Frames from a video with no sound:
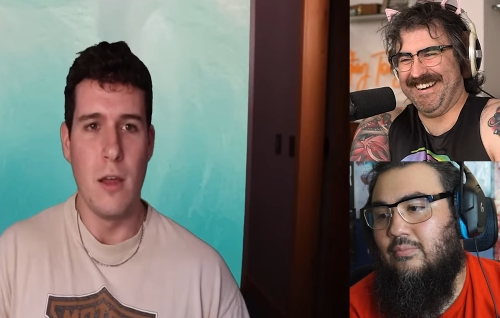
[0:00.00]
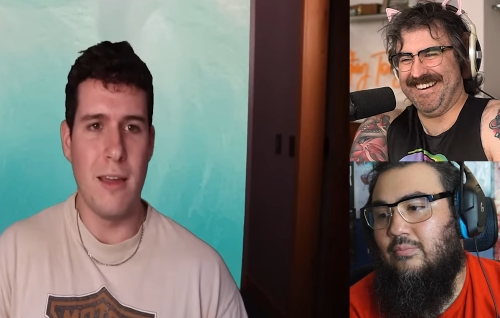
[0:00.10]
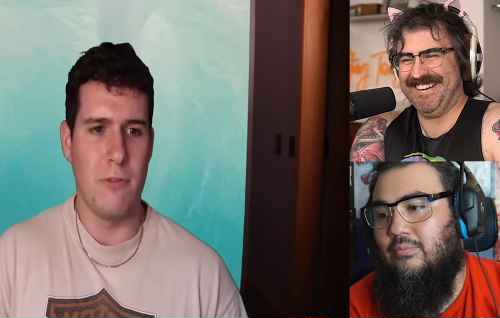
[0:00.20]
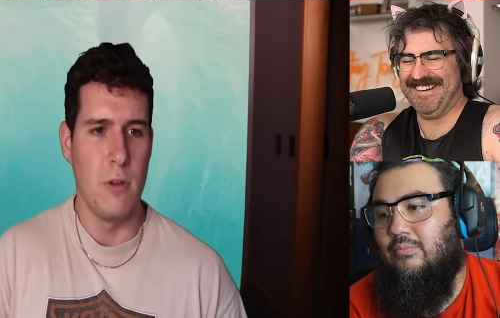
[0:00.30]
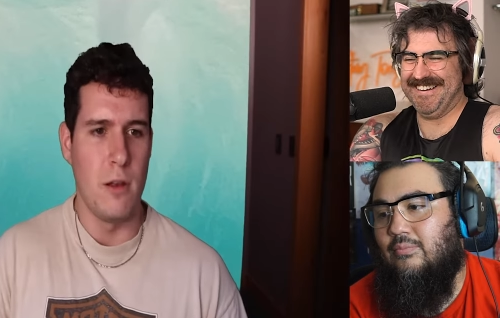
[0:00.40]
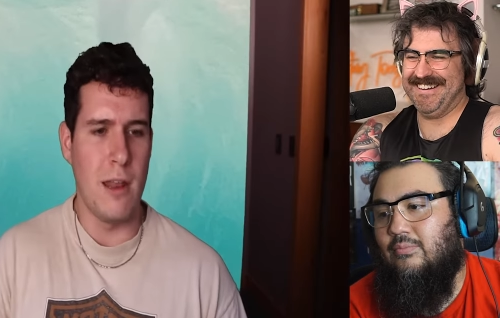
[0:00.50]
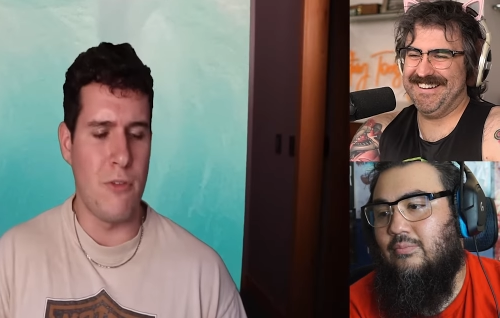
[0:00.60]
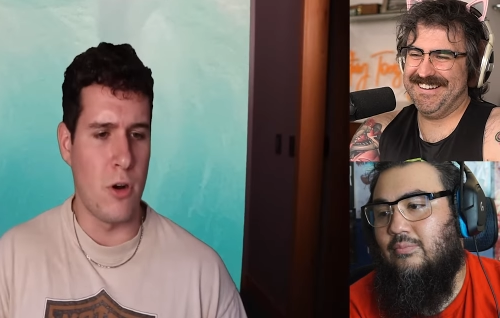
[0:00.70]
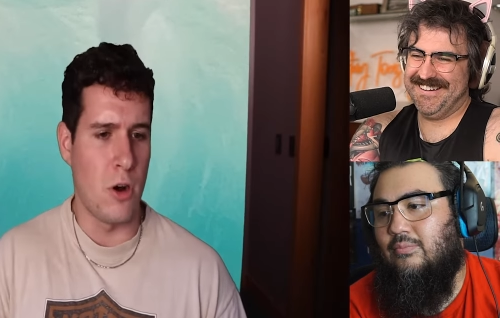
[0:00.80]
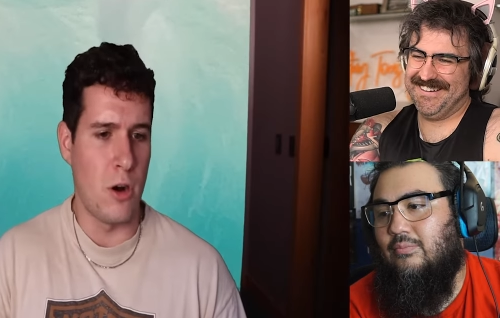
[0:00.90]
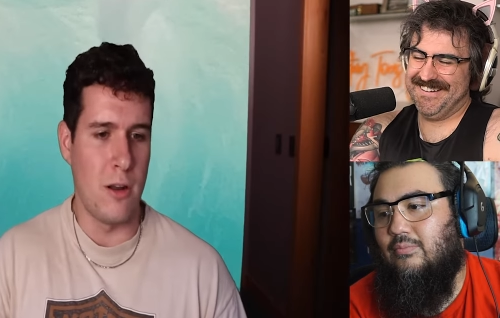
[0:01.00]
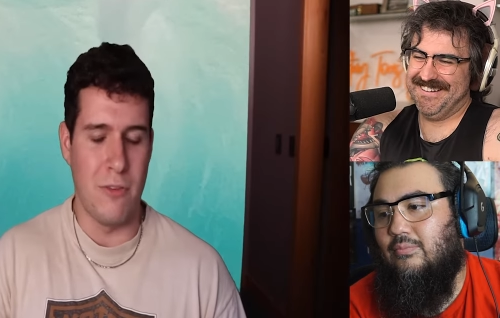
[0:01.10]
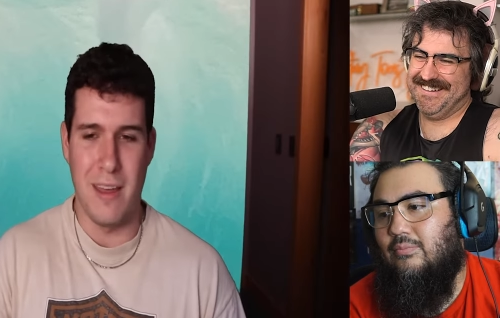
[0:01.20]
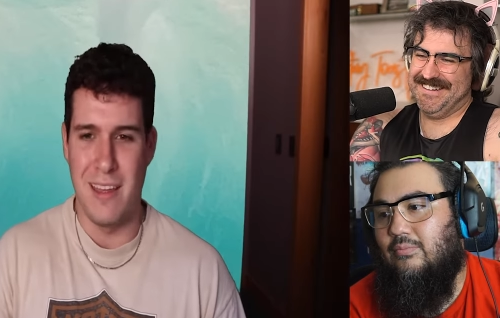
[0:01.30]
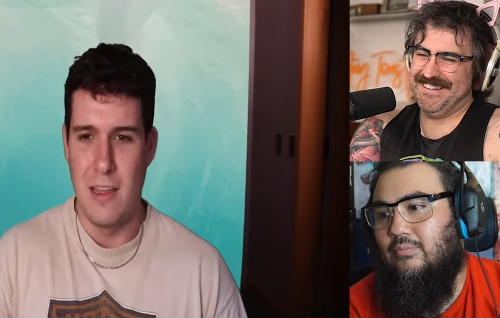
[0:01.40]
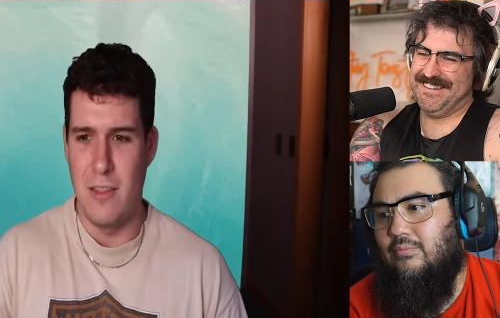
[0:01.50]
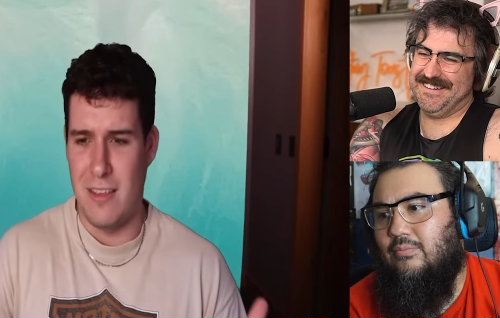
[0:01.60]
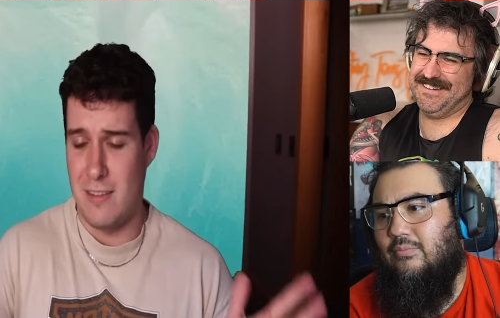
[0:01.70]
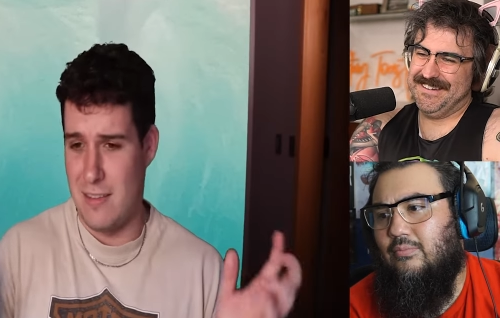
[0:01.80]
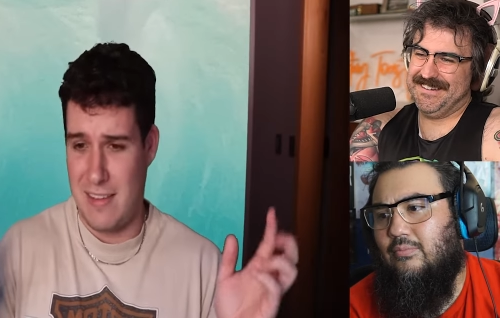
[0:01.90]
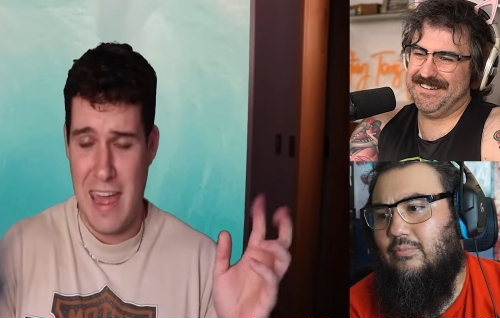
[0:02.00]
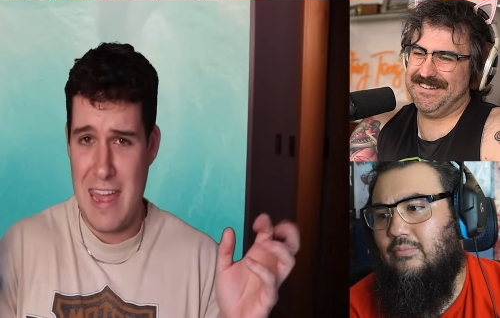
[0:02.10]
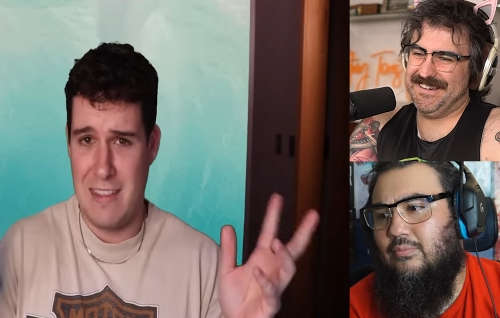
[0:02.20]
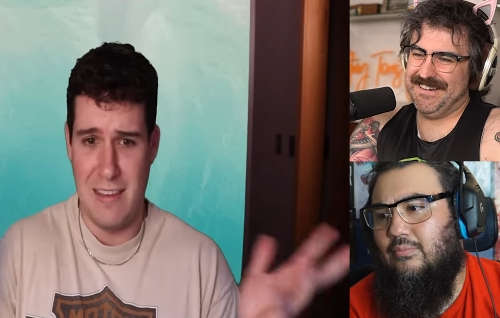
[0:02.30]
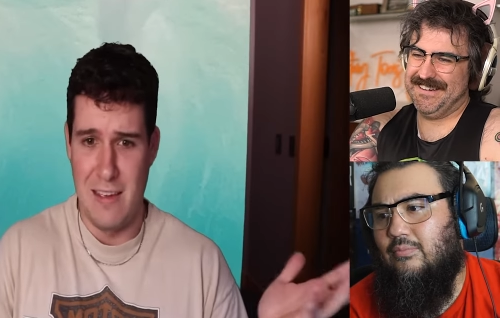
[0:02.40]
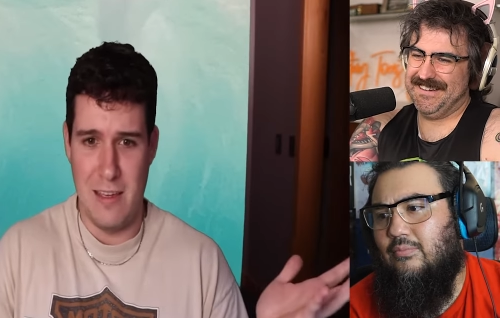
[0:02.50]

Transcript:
Speaker 1: I've never heard of this Tate